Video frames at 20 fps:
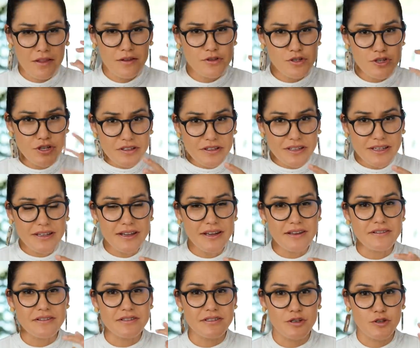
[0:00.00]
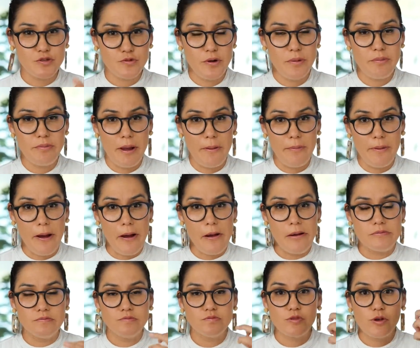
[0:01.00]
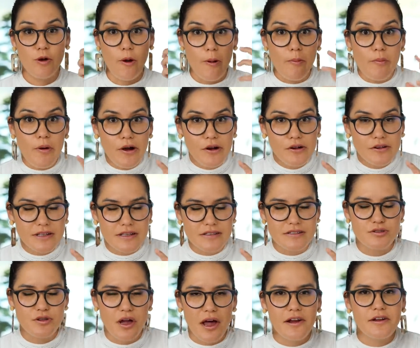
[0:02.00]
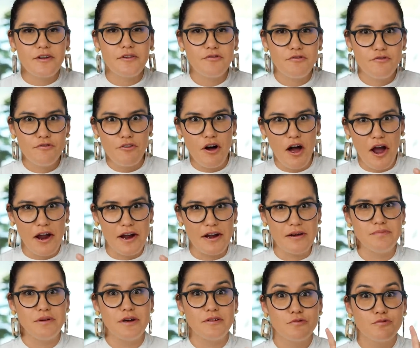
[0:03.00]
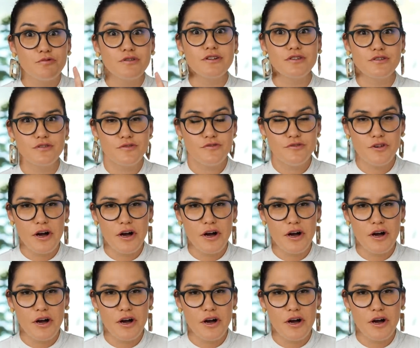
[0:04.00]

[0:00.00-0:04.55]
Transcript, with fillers: The chili and the Szechuan pepper combo is like fire, but really good